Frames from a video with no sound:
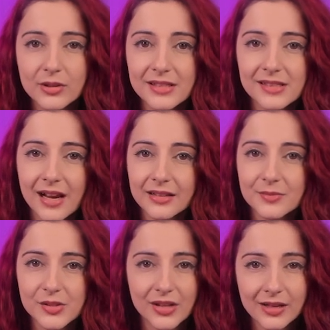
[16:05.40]
With these
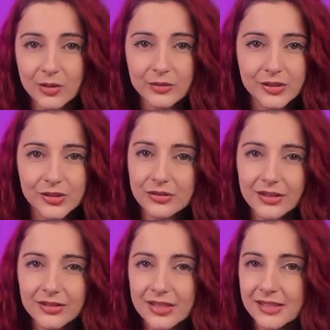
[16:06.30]
items, you head over to
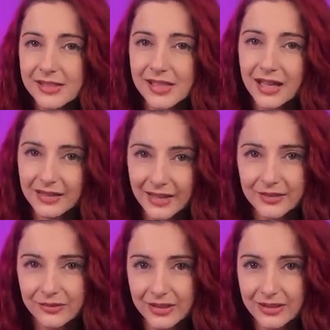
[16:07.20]
Arius
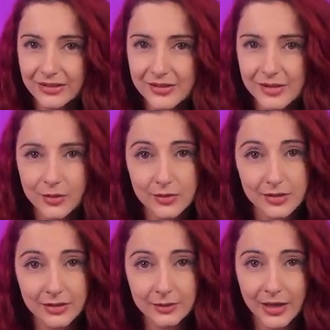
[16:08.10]
Lightfingers,
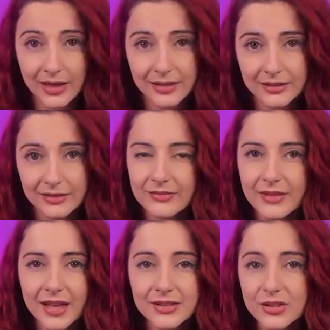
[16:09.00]
who's nearby,
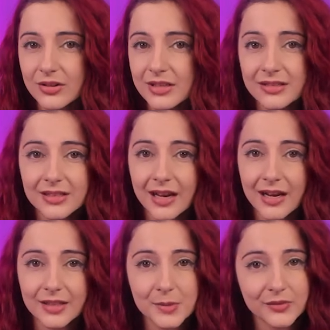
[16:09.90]
and trade in the
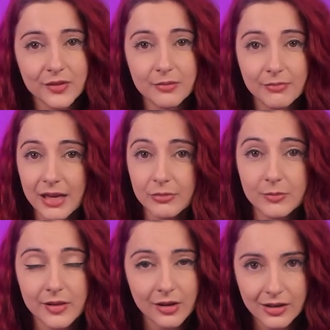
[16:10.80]
items for the
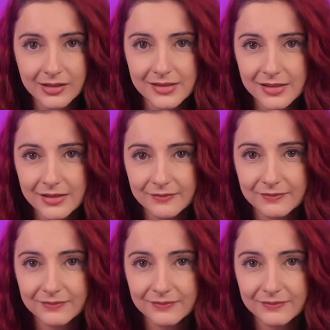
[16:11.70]
Magmammoth harness.